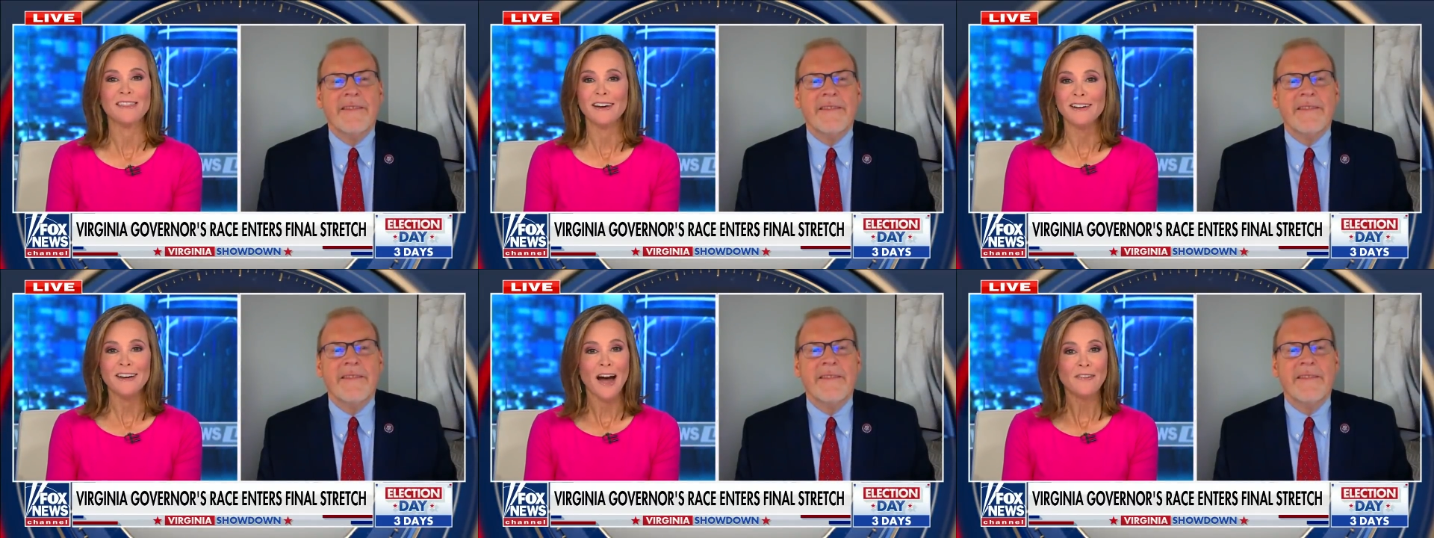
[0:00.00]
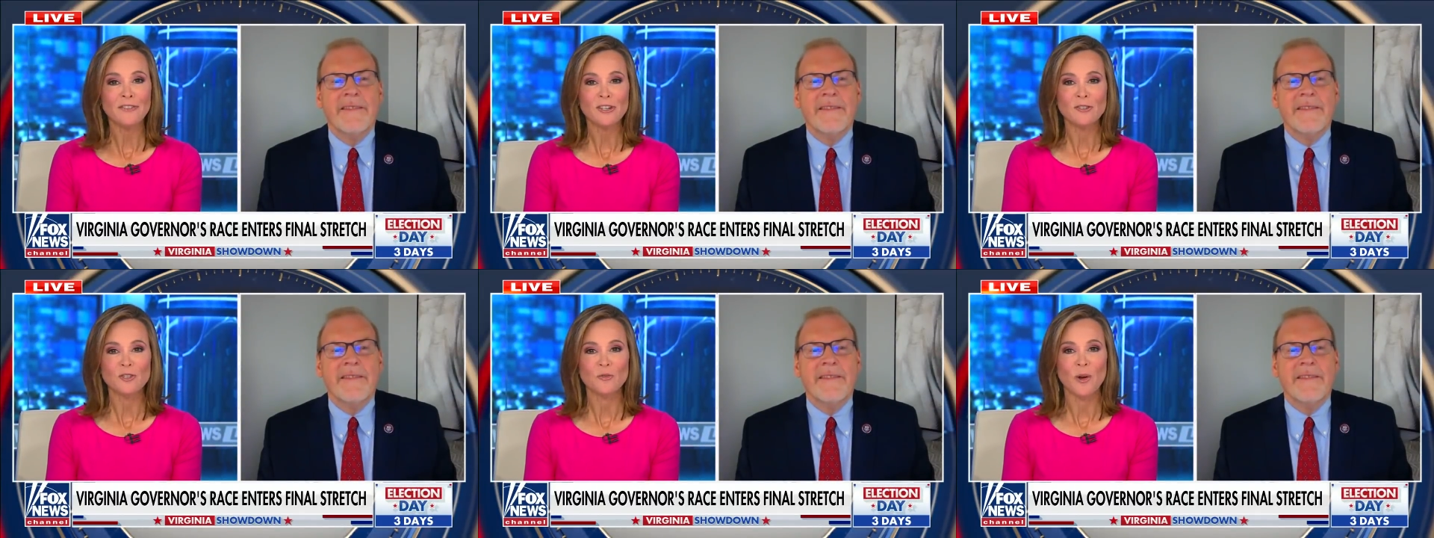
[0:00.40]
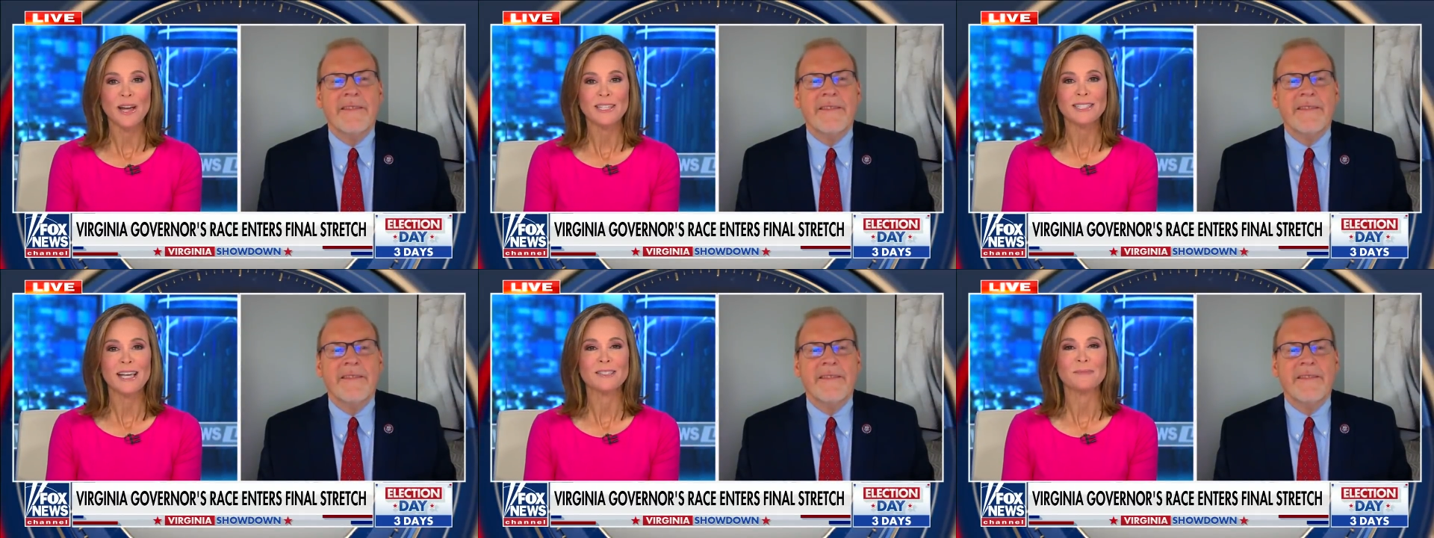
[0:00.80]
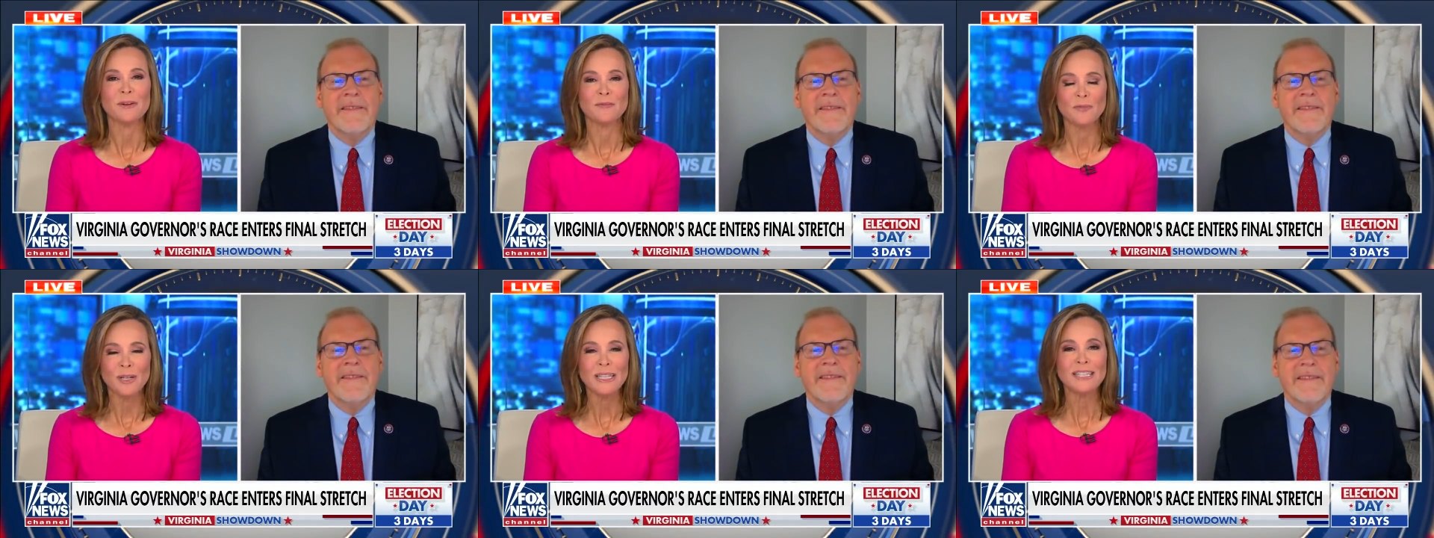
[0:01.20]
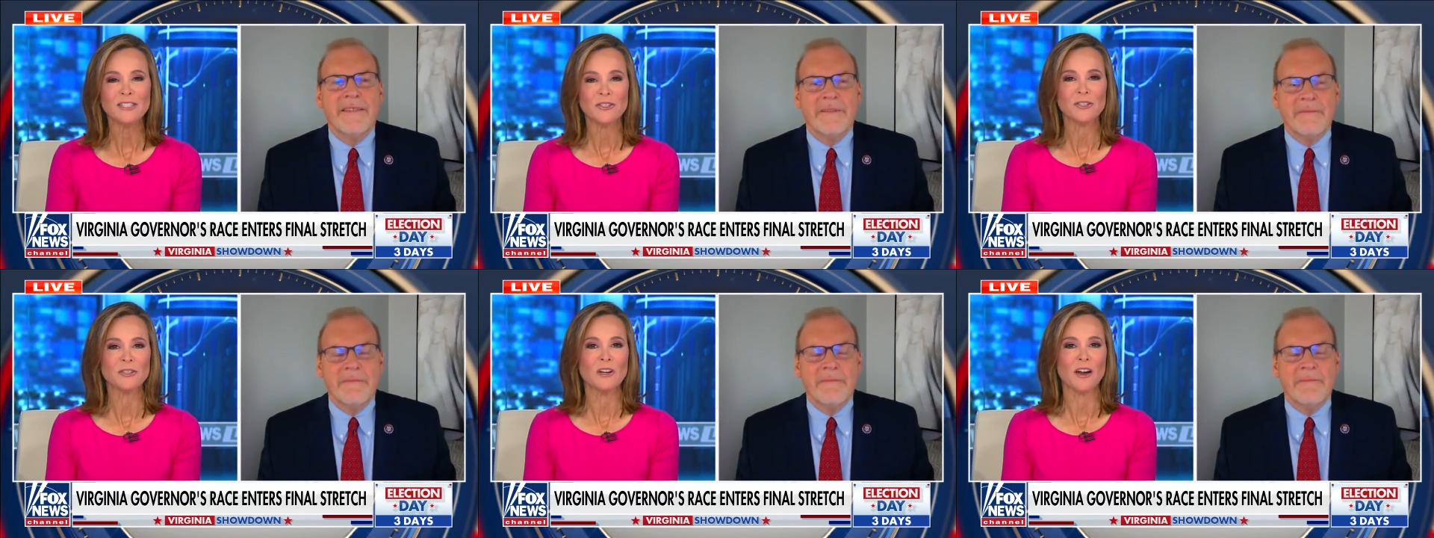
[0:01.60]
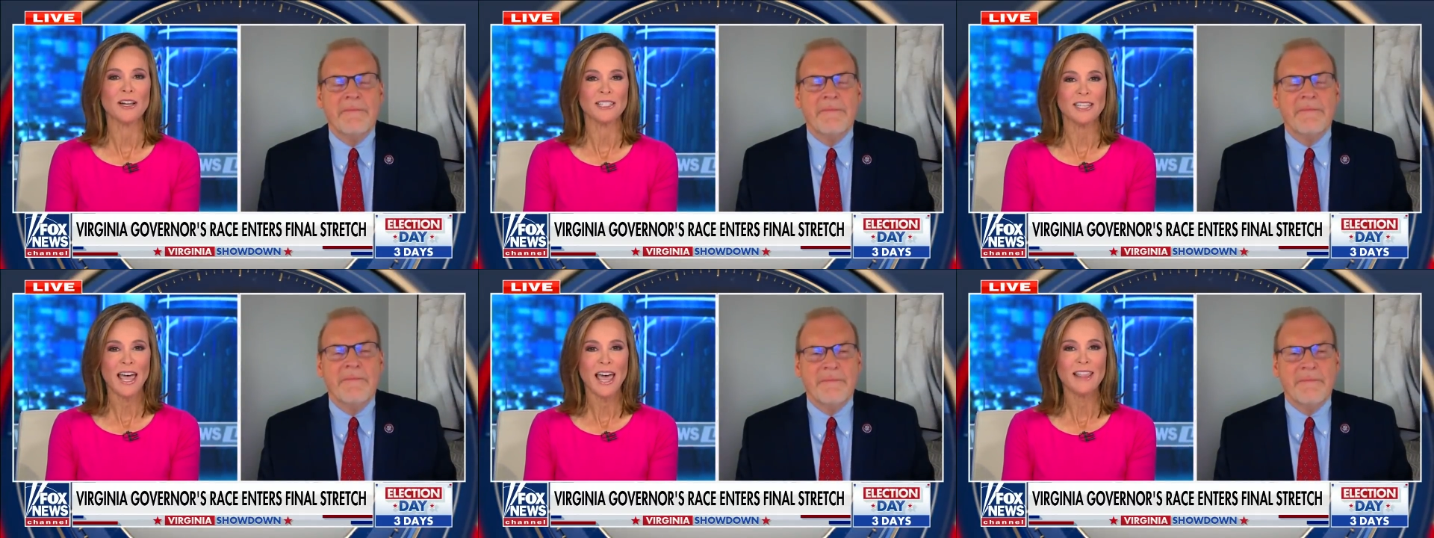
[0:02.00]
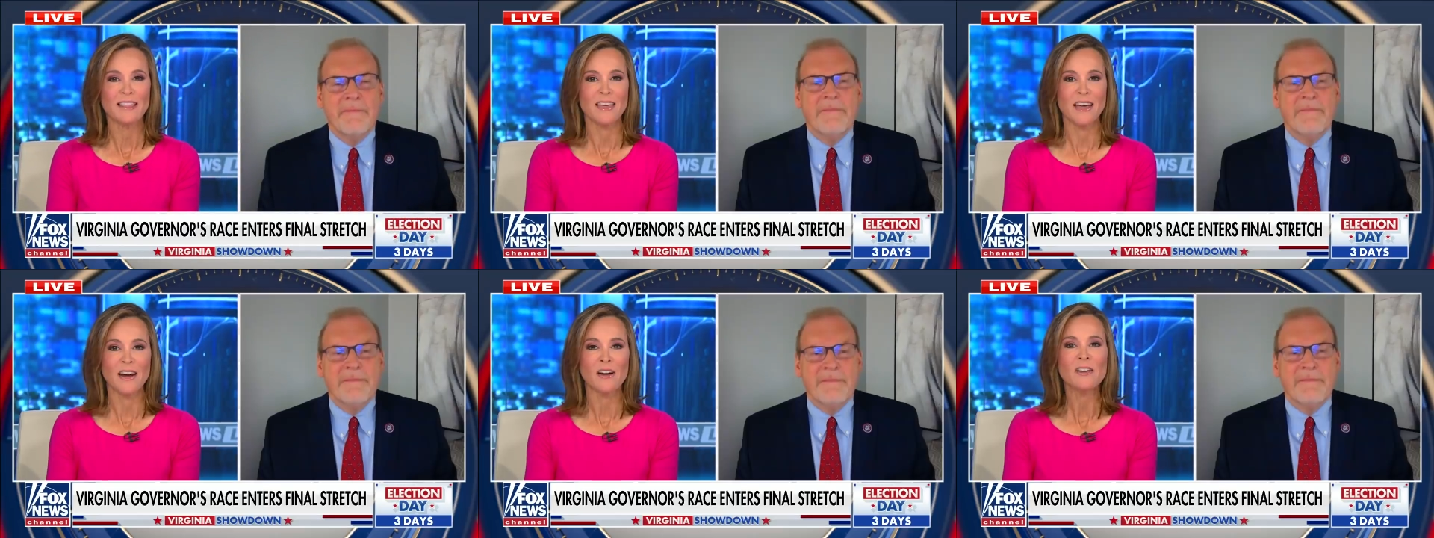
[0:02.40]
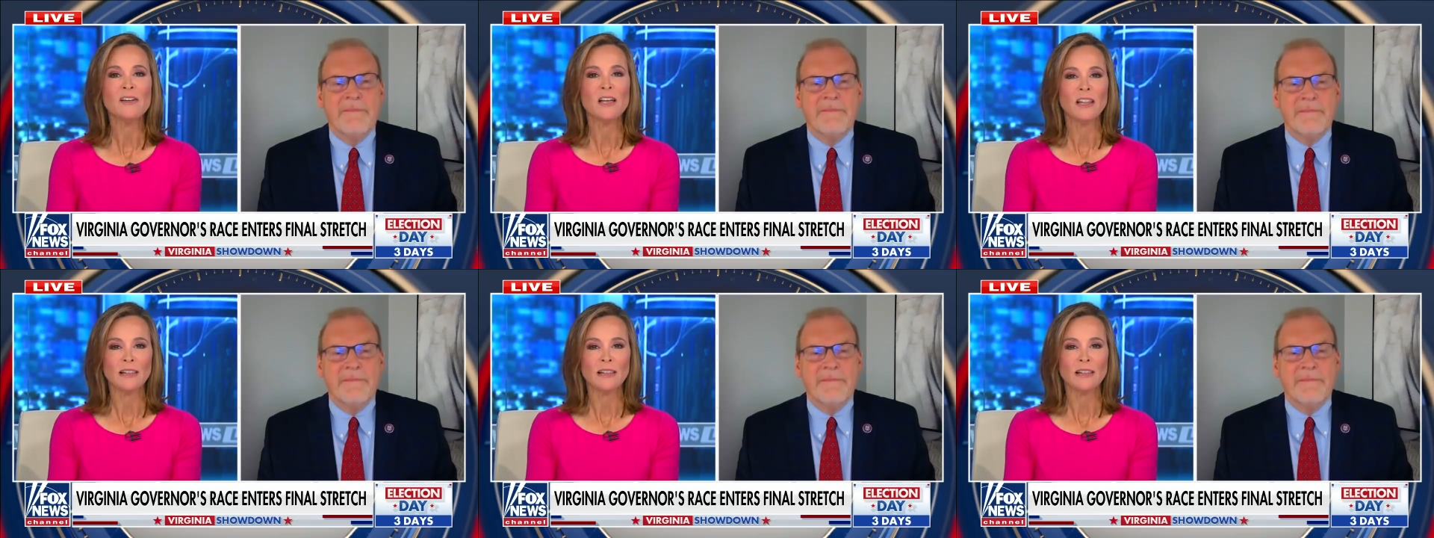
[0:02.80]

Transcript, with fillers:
Speaker 1: The governor's race has been really turned on its head there.